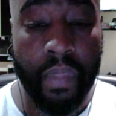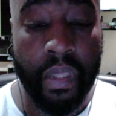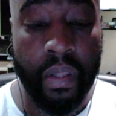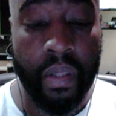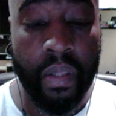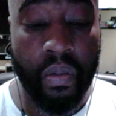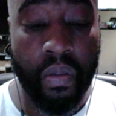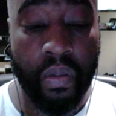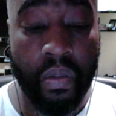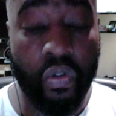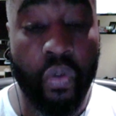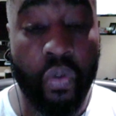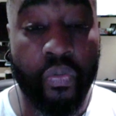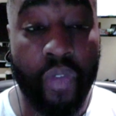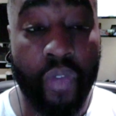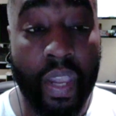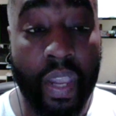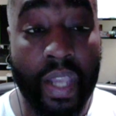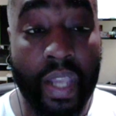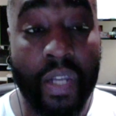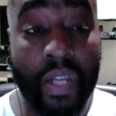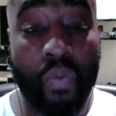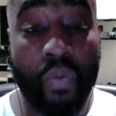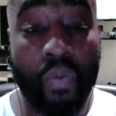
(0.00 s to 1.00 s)
So for
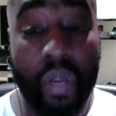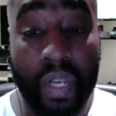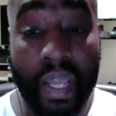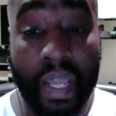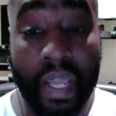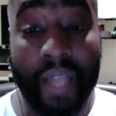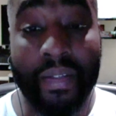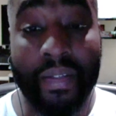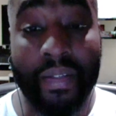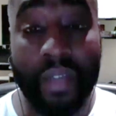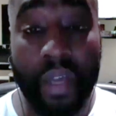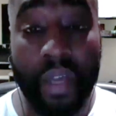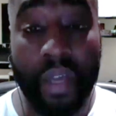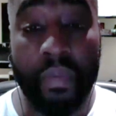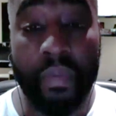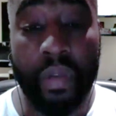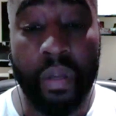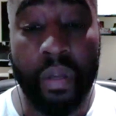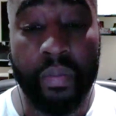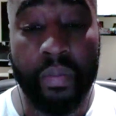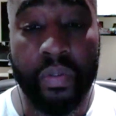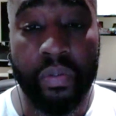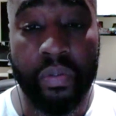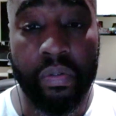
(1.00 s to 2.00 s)
anyone that's coming up
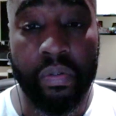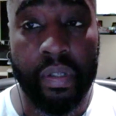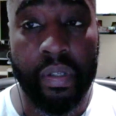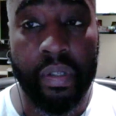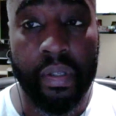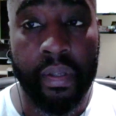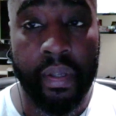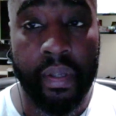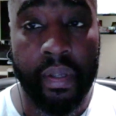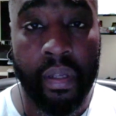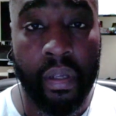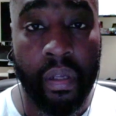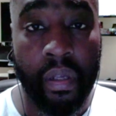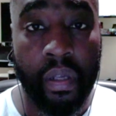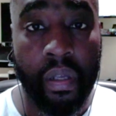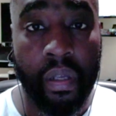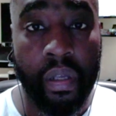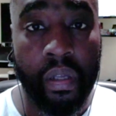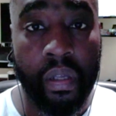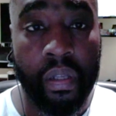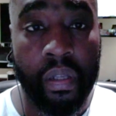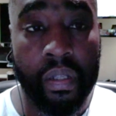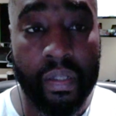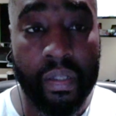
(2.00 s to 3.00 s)
to it,
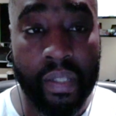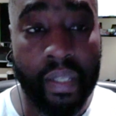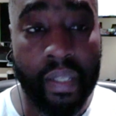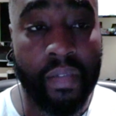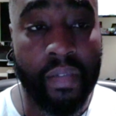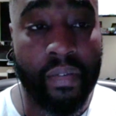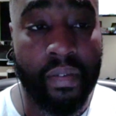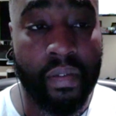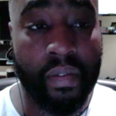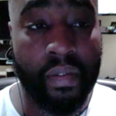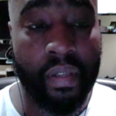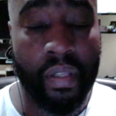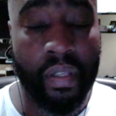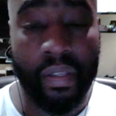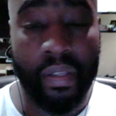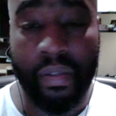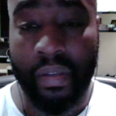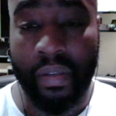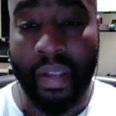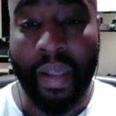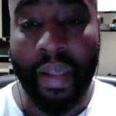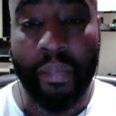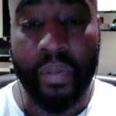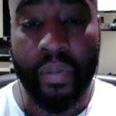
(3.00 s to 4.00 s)
this is an
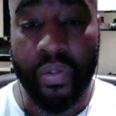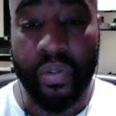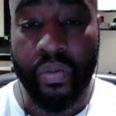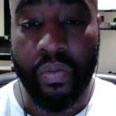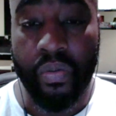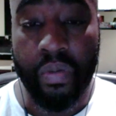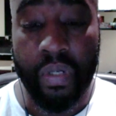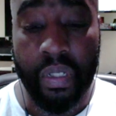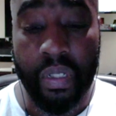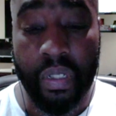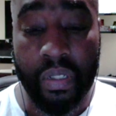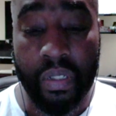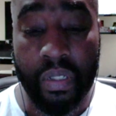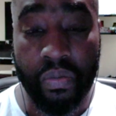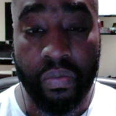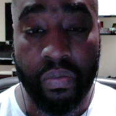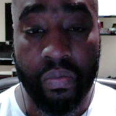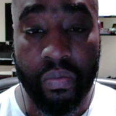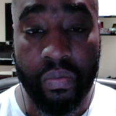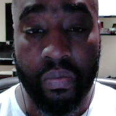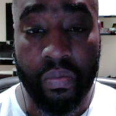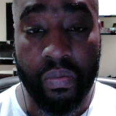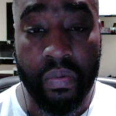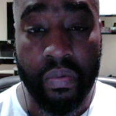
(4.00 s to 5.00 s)
opportunity
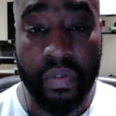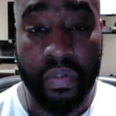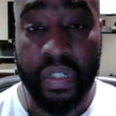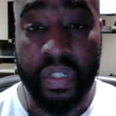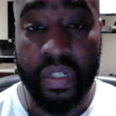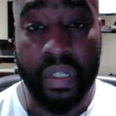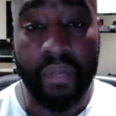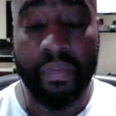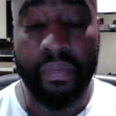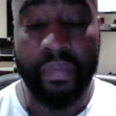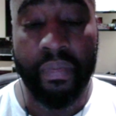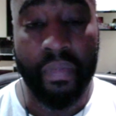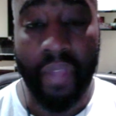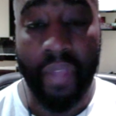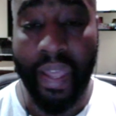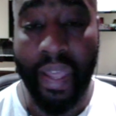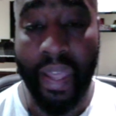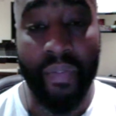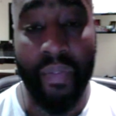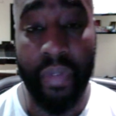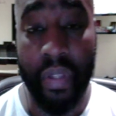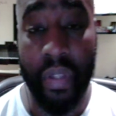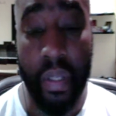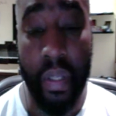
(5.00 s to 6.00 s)
to shift
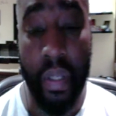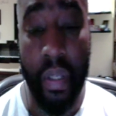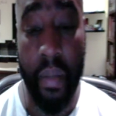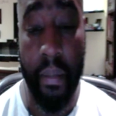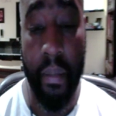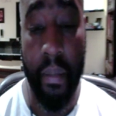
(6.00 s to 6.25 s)
everything.